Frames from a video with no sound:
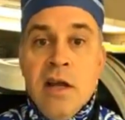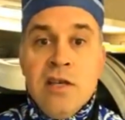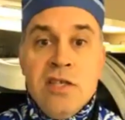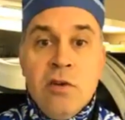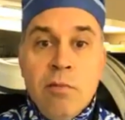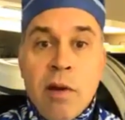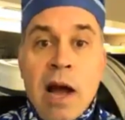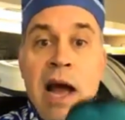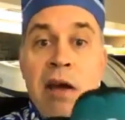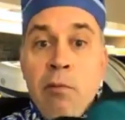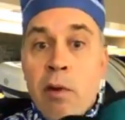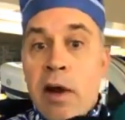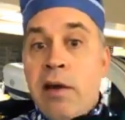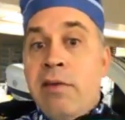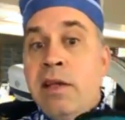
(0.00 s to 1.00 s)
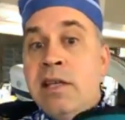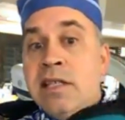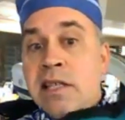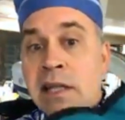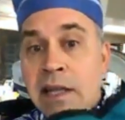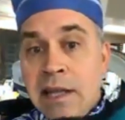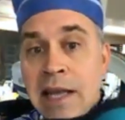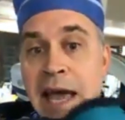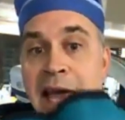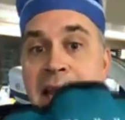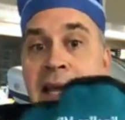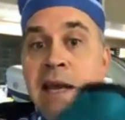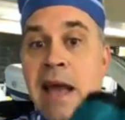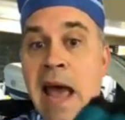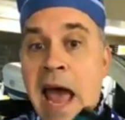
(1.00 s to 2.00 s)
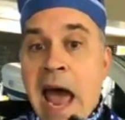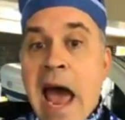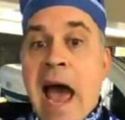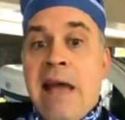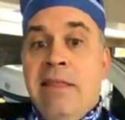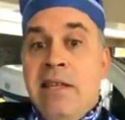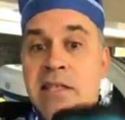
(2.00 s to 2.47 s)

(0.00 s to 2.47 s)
So I wear this leaded hat.